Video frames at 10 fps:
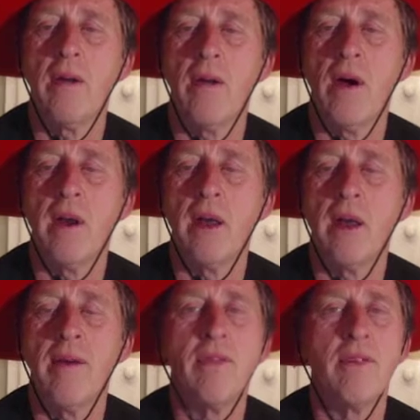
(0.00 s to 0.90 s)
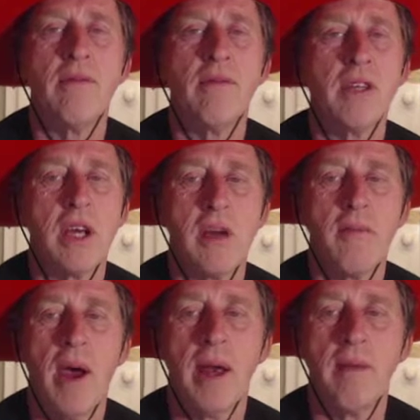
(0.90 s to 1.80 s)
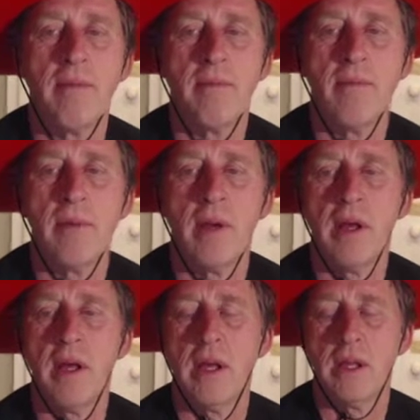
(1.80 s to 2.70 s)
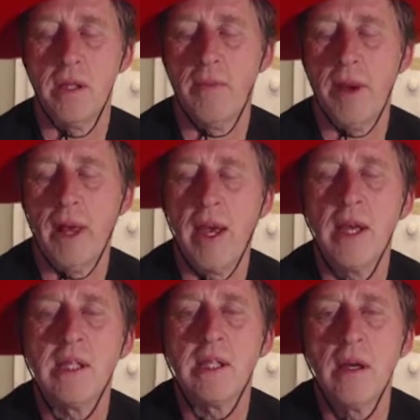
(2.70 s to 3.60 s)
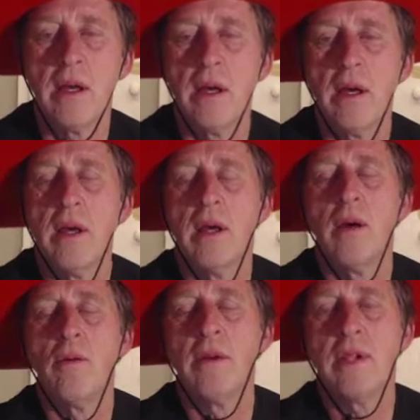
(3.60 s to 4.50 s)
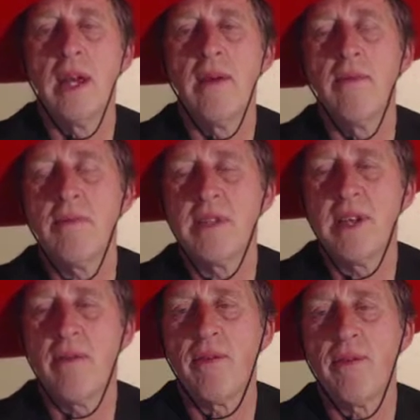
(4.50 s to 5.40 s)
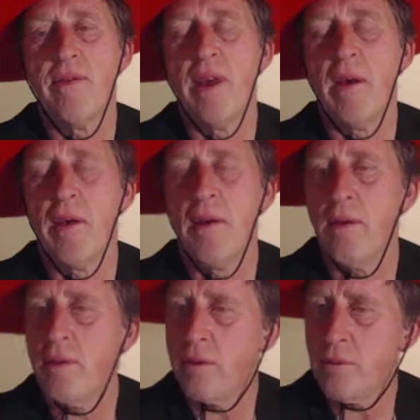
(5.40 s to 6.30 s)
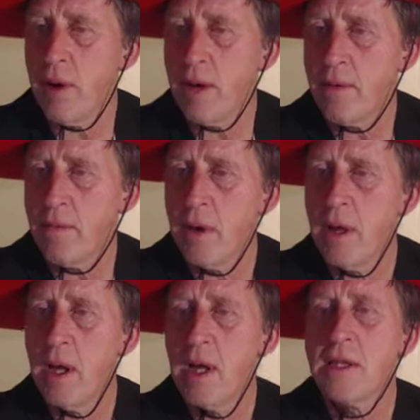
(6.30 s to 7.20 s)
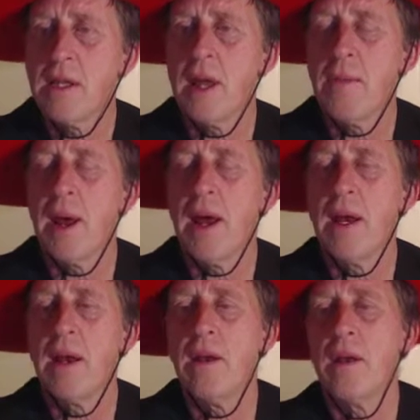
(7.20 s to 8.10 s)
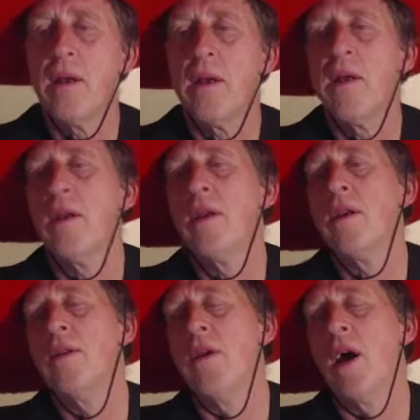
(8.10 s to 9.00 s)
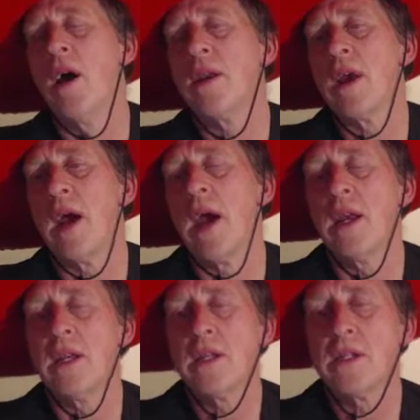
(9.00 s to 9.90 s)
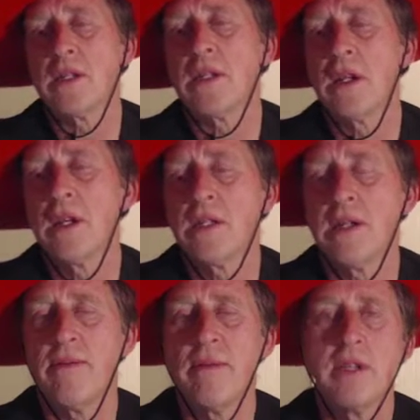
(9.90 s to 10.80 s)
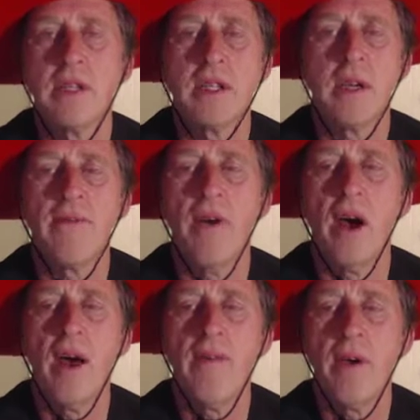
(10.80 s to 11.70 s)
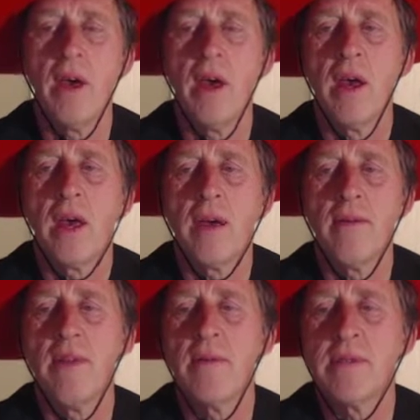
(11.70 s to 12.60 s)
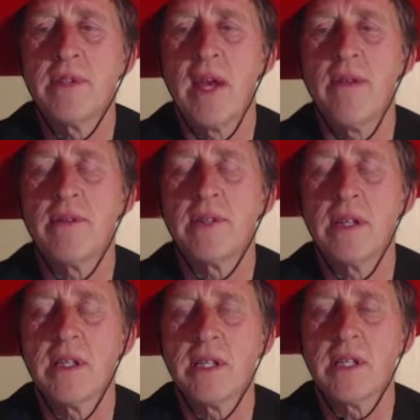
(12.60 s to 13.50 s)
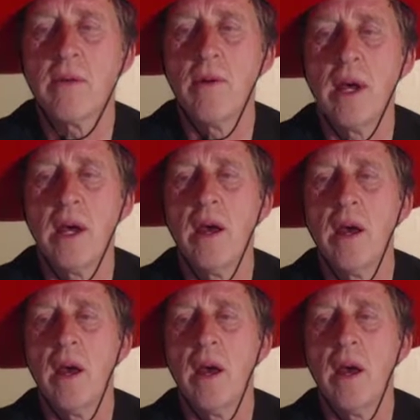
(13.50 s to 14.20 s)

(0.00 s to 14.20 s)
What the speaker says: Knight f7 checkmate. So black has to redeem themselves from that threat. So they played knight h7 to g5, giving themselves a square